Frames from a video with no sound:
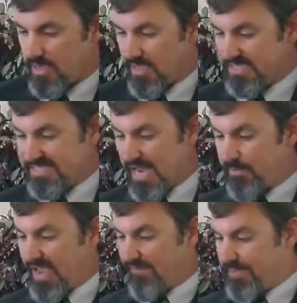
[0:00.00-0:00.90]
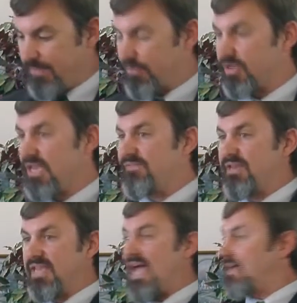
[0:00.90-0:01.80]
Instead, we have people
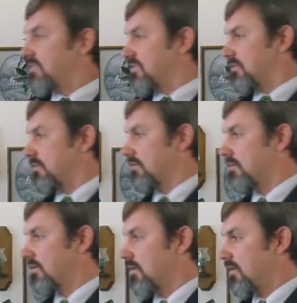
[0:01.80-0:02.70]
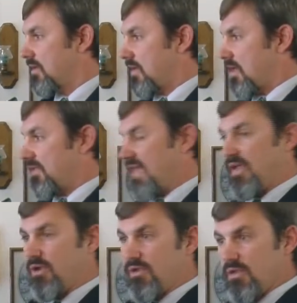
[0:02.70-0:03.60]
living less
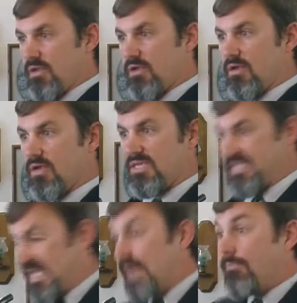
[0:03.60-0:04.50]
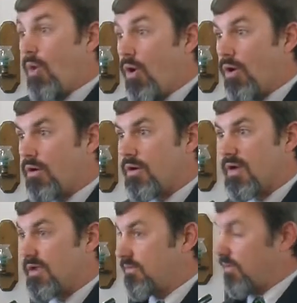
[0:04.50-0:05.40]
that see more.
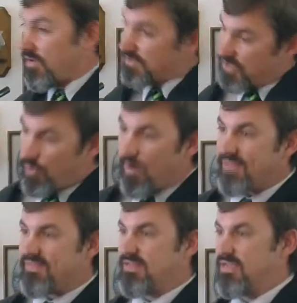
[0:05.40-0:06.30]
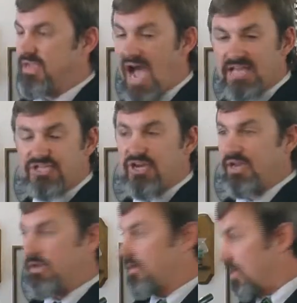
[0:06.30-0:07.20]
Well, you know what? God's going
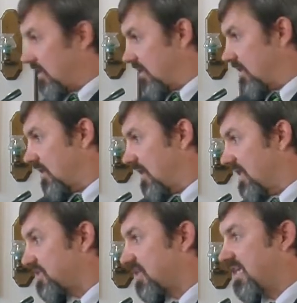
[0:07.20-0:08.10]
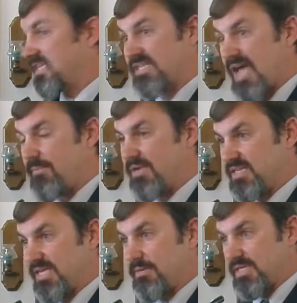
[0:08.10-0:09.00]
to he's going to accept
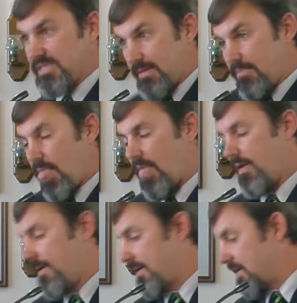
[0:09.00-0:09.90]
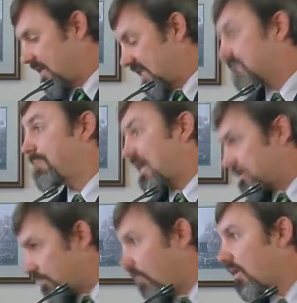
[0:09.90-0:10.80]
accept accept
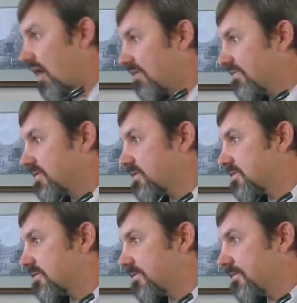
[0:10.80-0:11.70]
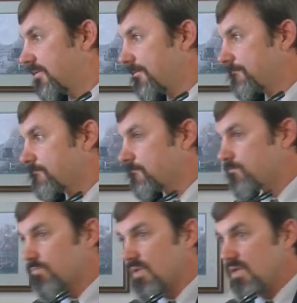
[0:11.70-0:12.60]
expect more out of us.
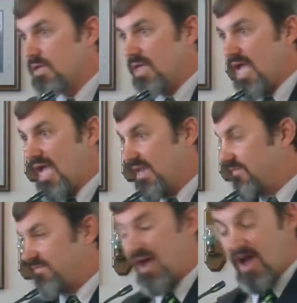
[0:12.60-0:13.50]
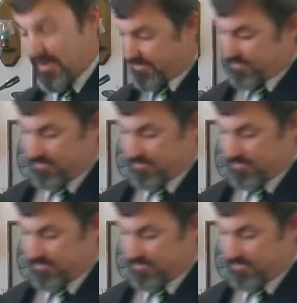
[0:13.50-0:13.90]
Yeah. And if not,